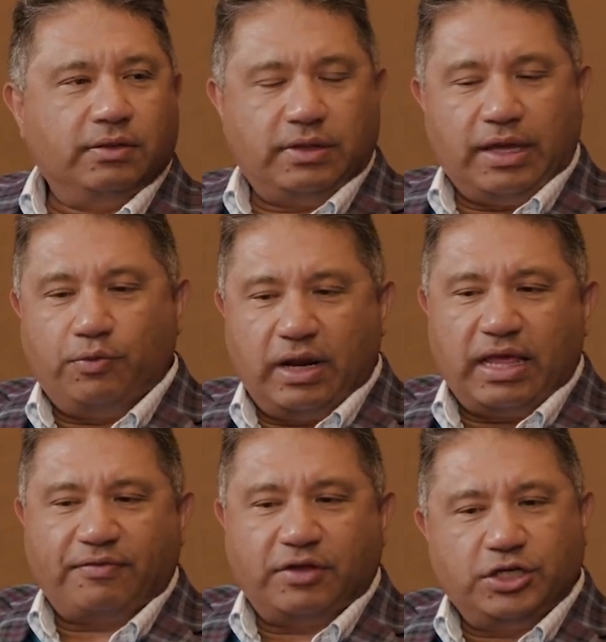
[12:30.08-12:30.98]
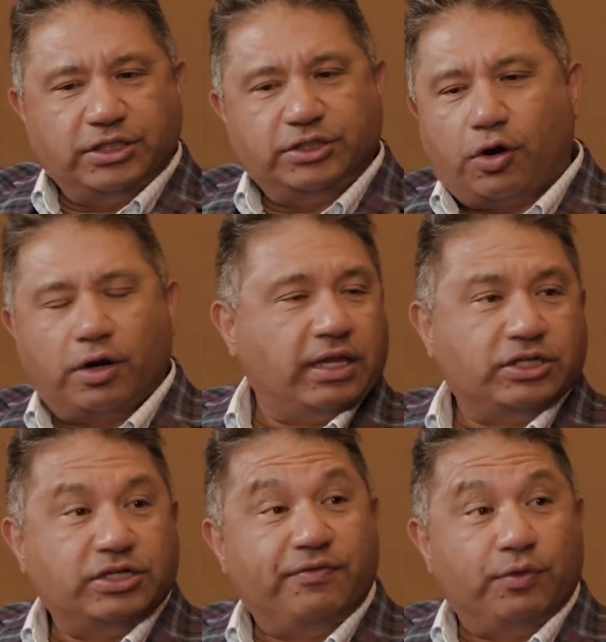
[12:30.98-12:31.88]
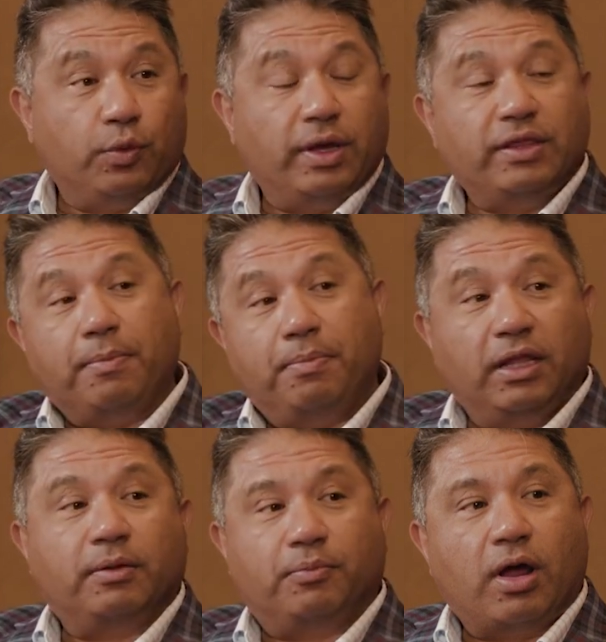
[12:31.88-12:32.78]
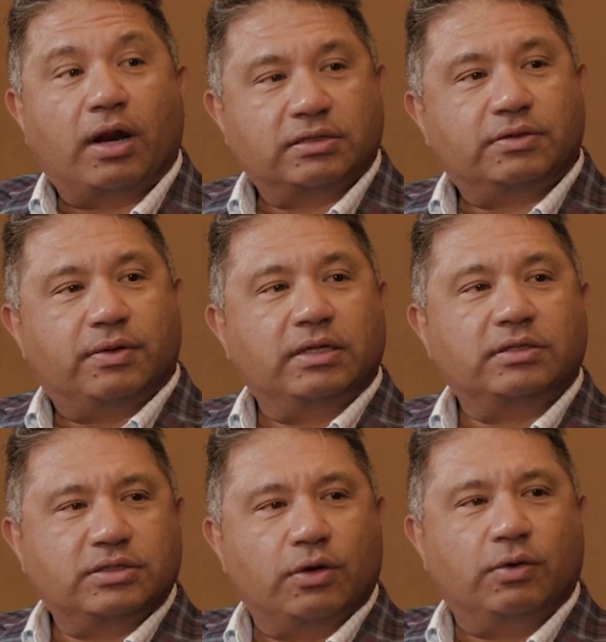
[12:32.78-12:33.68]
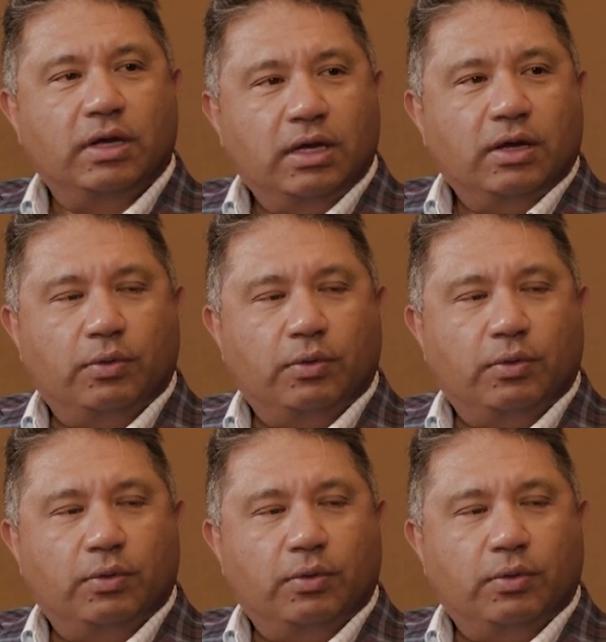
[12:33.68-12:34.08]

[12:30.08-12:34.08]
they really have to change the architecture, even the way they build the products, right? And so, yeah.